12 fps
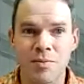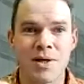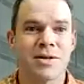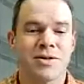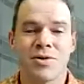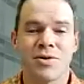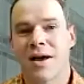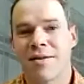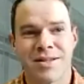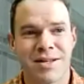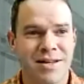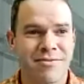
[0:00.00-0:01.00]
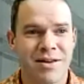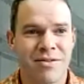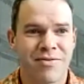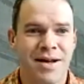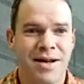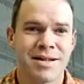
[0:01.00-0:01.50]
because you don't have significant
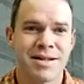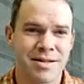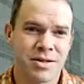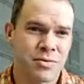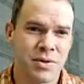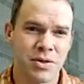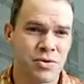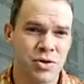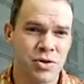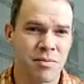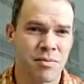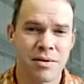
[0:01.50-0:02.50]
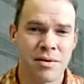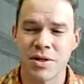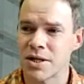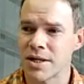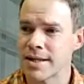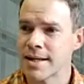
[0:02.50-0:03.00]
findings, so you shouldn't
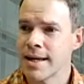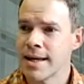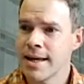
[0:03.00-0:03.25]
publish it.